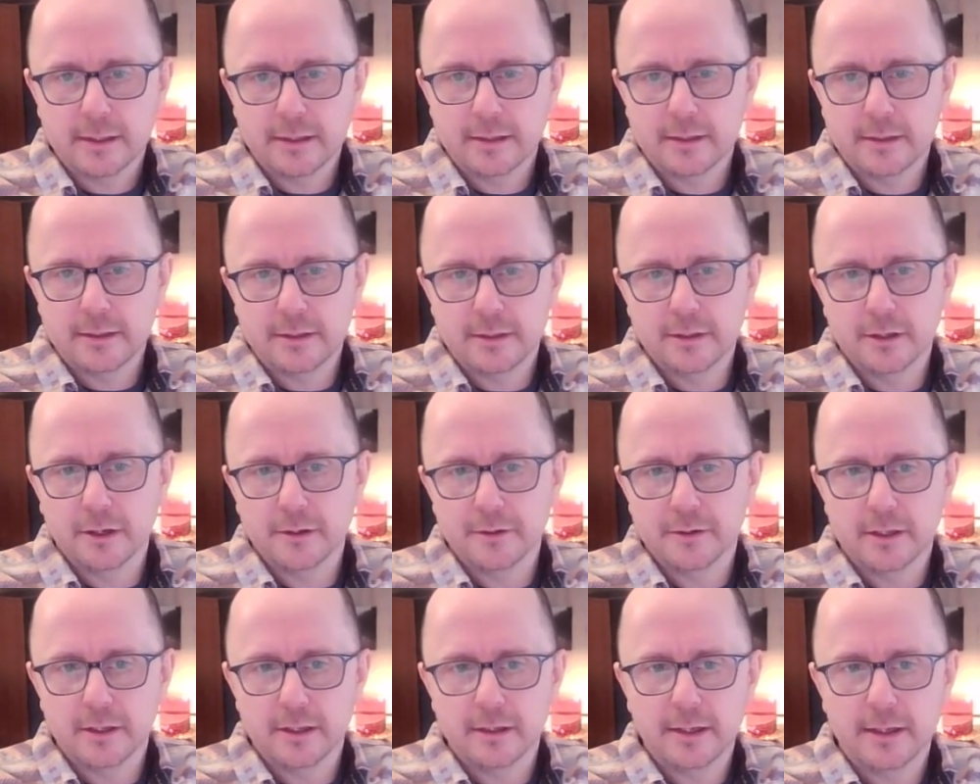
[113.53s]
note
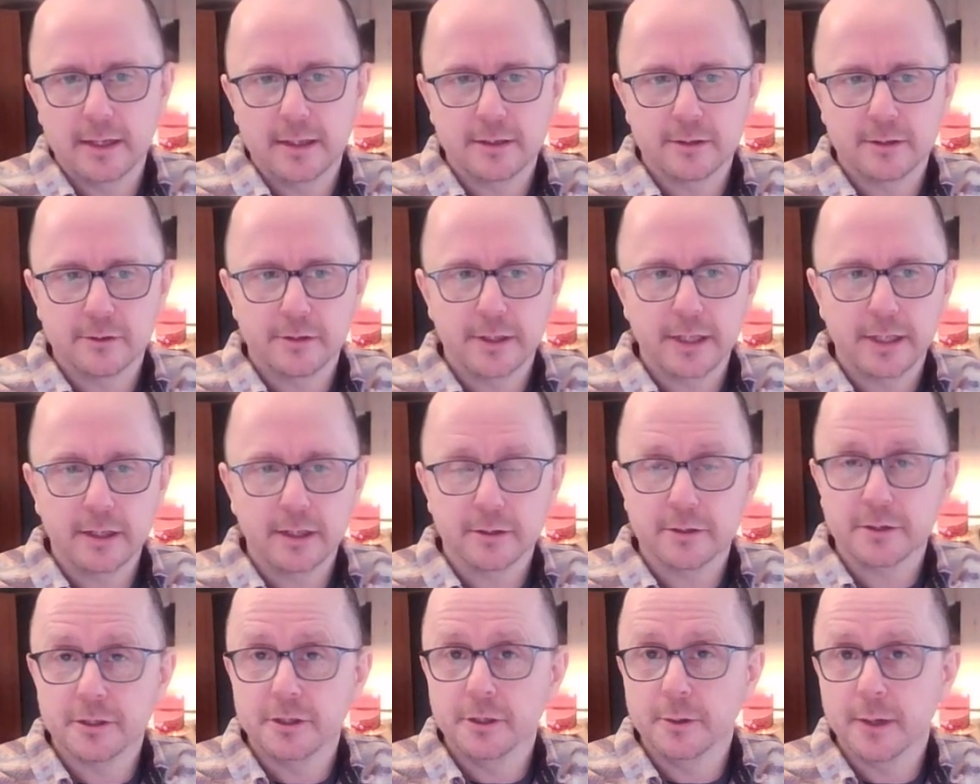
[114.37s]
that it had already gotten
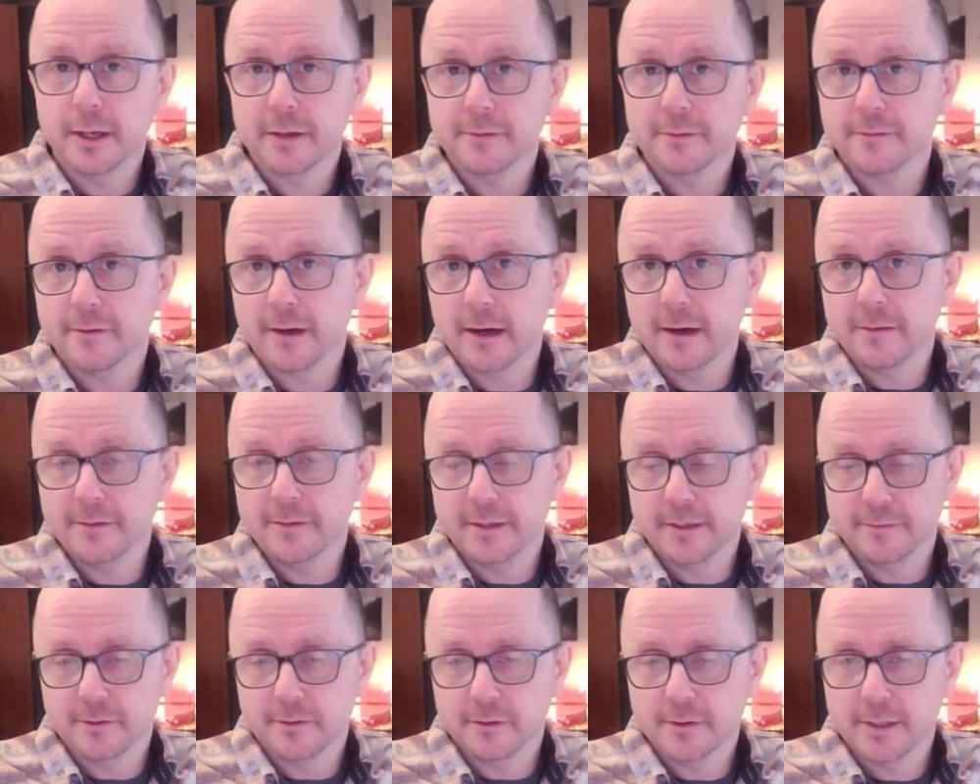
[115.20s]
2 out of 5 for
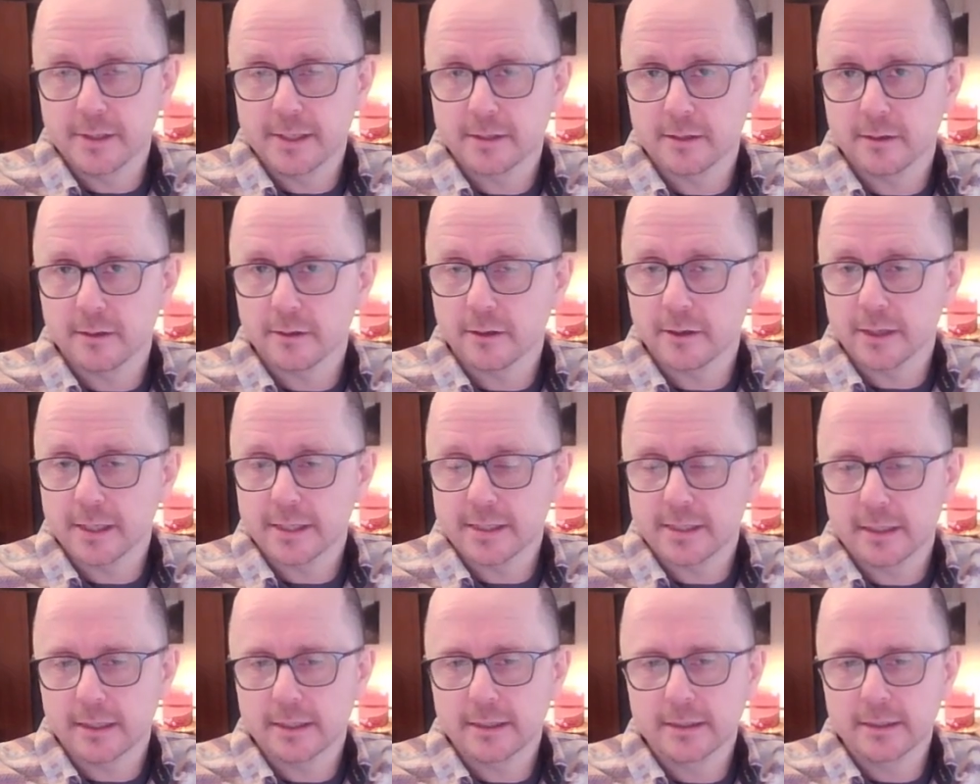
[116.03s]
difficulty, so a lot
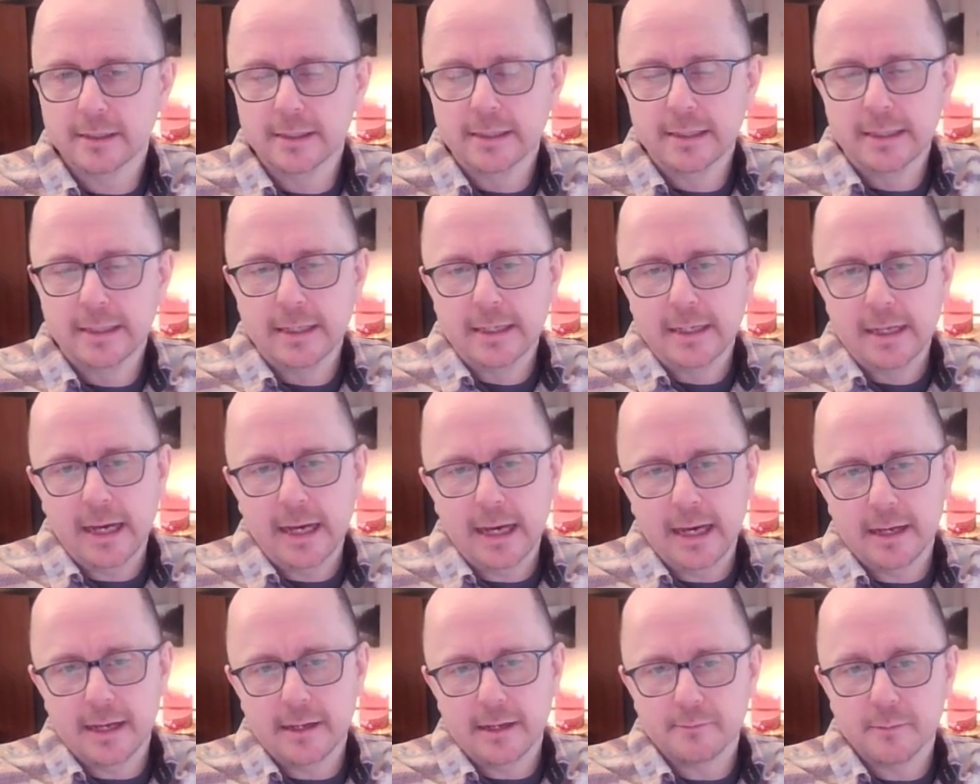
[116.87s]
easier.
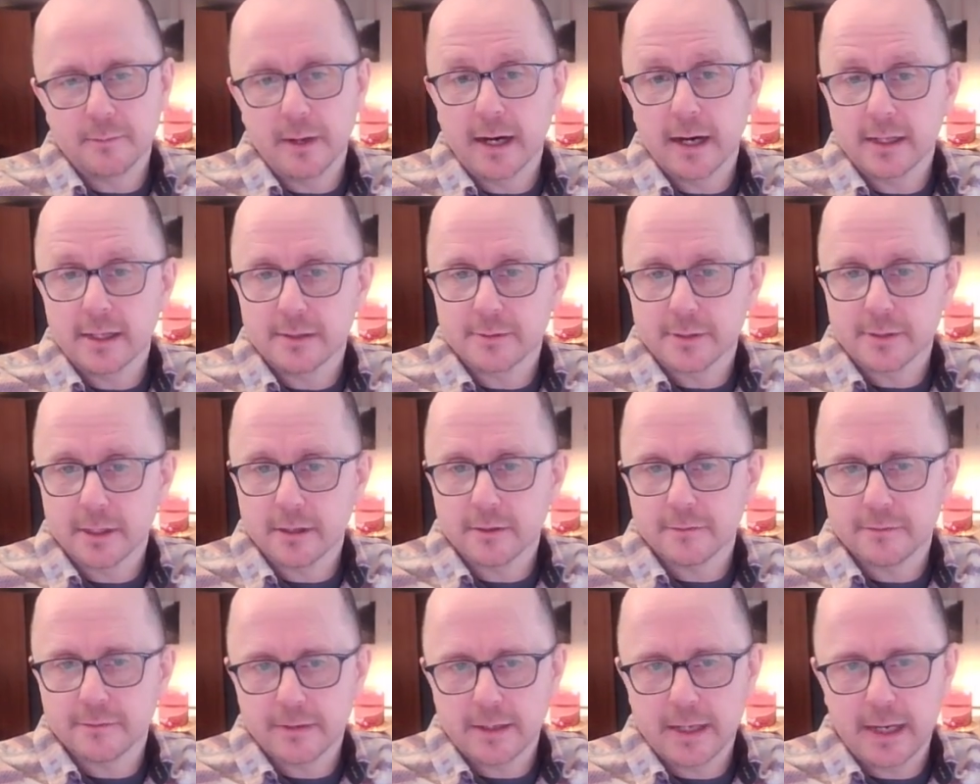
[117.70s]
And Marty
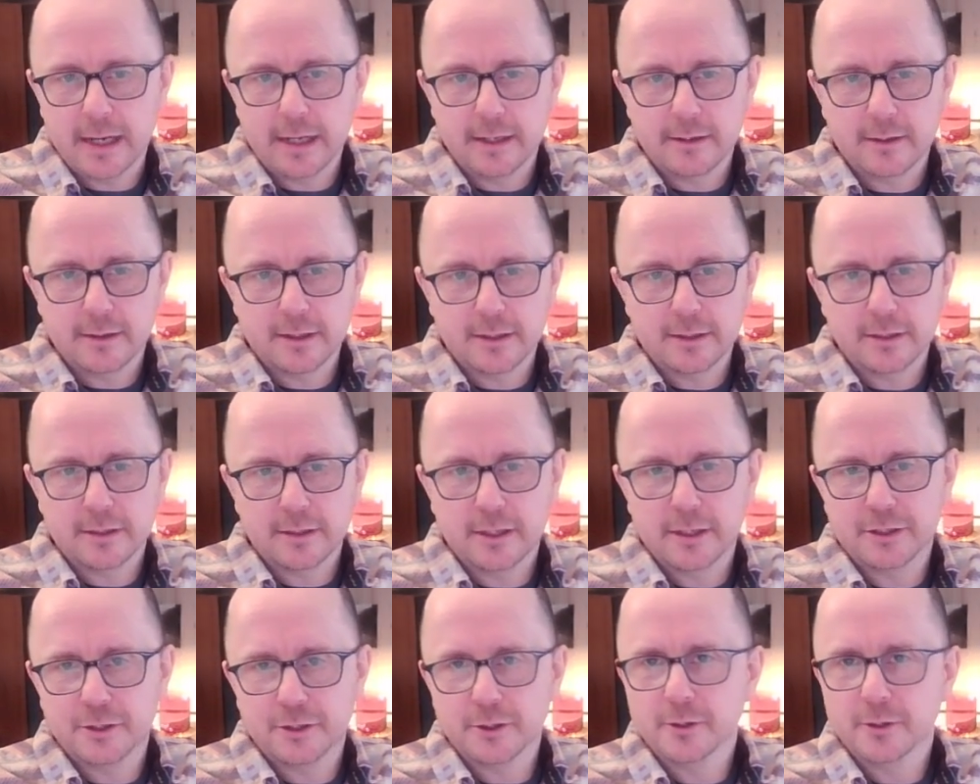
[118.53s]
himself had
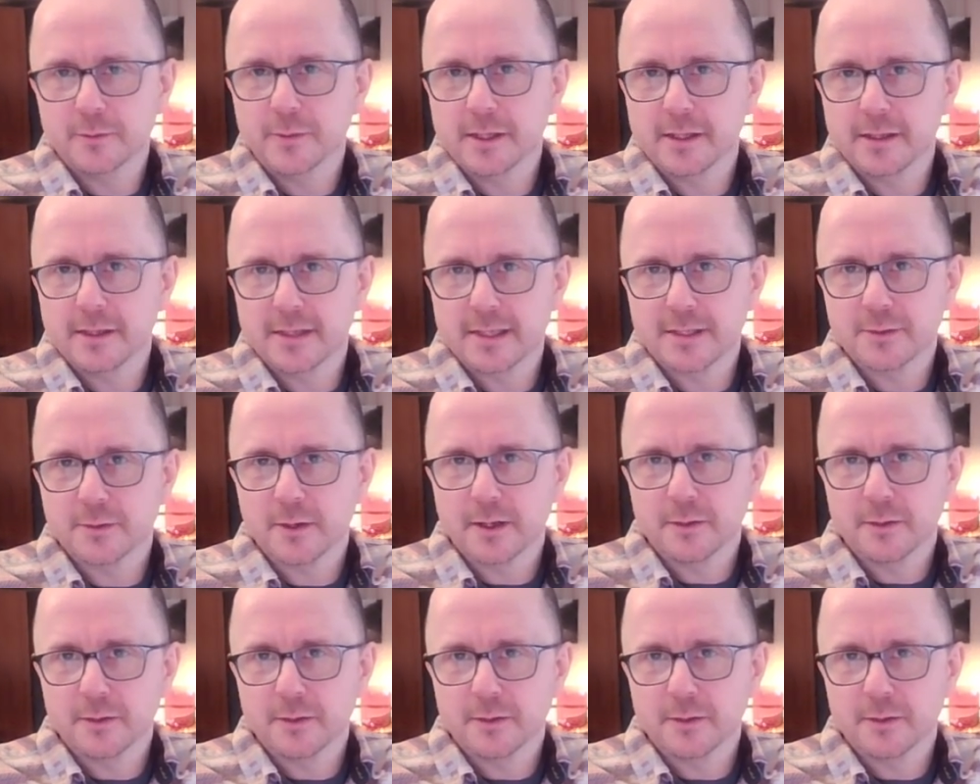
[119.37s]
assured me that this one